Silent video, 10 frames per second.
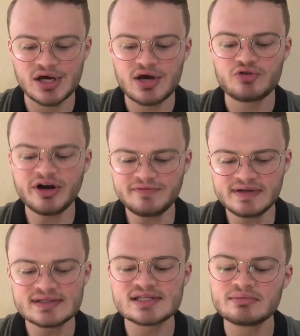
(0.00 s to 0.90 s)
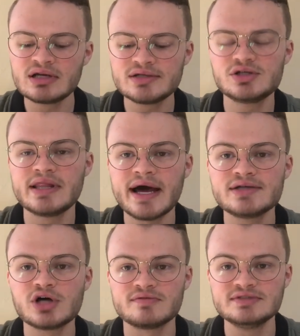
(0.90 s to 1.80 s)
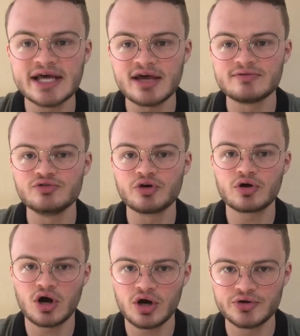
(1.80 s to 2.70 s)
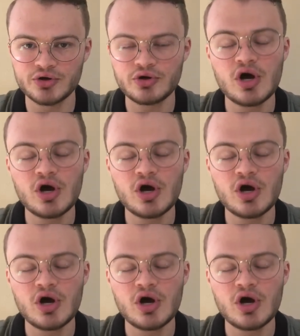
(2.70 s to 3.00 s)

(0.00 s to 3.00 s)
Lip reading: roughly similar to that of David Ricardo,